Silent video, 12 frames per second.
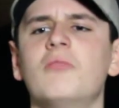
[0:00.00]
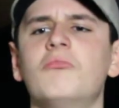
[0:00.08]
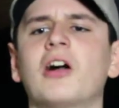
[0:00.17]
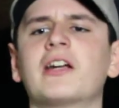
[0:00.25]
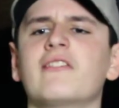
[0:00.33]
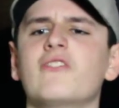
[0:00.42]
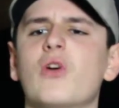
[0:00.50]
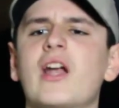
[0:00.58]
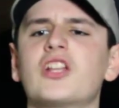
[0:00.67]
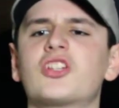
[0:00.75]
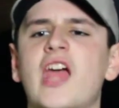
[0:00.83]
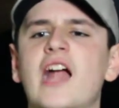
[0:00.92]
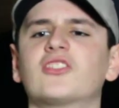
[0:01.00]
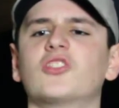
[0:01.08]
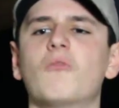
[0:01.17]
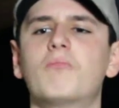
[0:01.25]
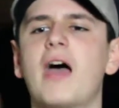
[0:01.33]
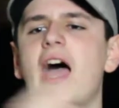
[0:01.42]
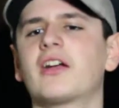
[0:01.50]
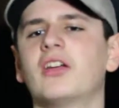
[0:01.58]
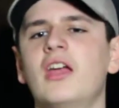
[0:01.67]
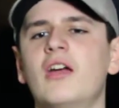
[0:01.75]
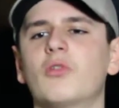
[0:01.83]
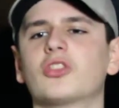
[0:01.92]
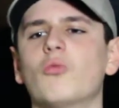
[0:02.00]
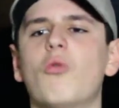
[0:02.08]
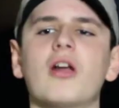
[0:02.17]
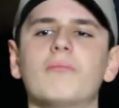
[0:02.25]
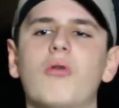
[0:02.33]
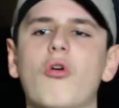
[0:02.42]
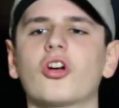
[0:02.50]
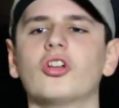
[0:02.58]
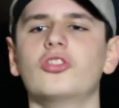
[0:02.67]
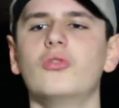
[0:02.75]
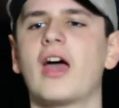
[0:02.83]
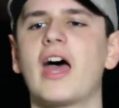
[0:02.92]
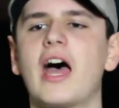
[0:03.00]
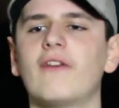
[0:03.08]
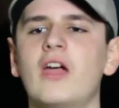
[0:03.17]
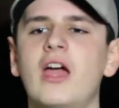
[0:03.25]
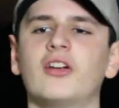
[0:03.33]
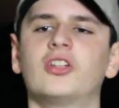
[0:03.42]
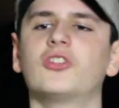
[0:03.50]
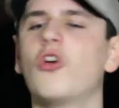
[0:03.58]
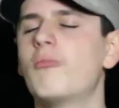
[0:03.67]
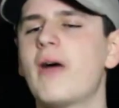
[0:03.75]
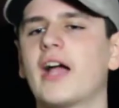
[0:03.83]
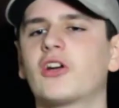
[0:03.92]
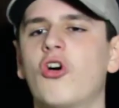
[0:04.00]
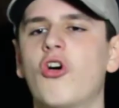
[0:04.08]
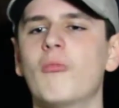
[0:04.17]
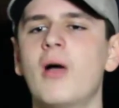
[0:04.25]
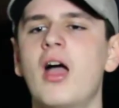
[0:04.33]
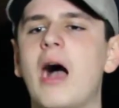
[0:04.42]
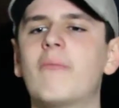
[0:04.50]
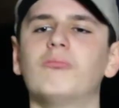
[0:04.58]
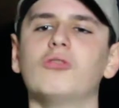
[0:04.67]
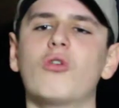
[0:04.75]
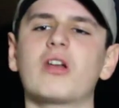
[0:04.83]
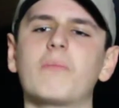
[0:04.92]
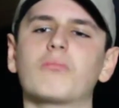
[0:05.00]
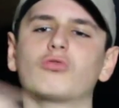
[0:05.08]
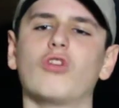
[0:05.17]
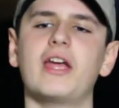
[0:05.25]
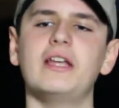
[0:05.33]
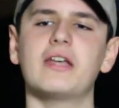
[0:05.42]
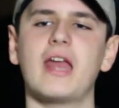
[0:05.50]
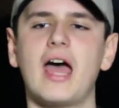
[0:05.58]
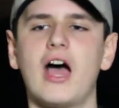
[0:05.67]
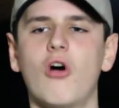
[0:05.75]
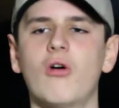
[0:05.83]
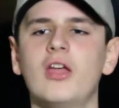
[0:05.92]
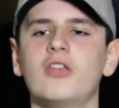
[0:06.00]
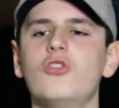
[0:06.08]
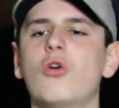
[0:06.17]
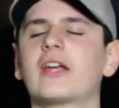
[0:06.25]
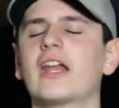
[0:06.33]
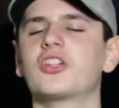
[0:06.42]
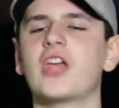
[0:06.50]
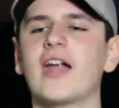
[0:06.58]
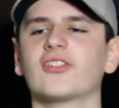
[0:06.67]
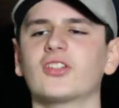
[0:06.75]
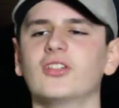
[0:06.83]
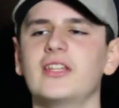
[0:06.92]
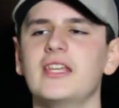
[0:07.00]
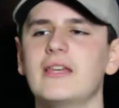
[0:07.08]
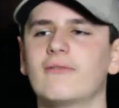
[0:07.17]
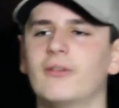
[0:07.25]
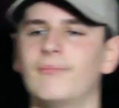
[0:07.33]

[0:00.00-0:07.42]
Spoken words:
I'm not gonna give you any chance to go back with the one portal you have to go back home. I'm blowing up right now. You don't get a chance to leave.